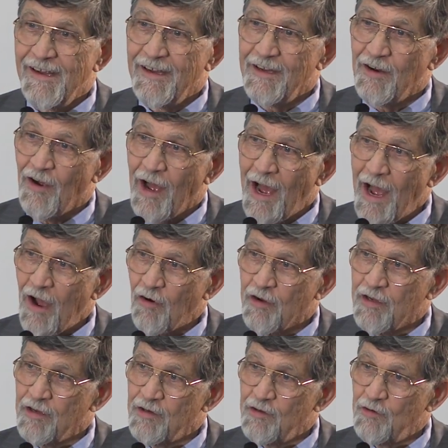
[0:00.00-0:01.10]
you know, how
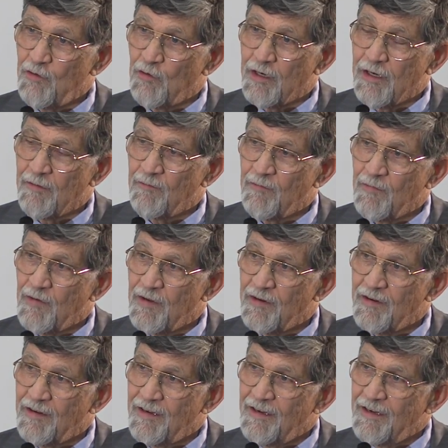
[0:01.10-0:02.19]
can you, uh,
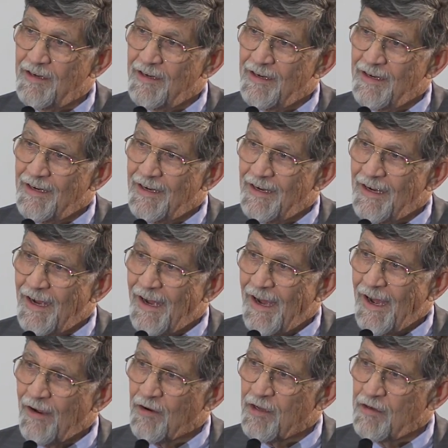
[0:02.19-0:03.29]

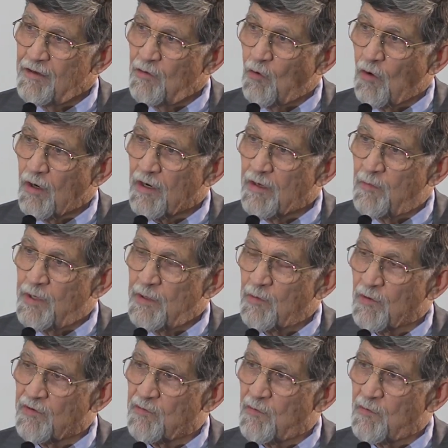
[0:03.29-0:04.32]
how can you work in people's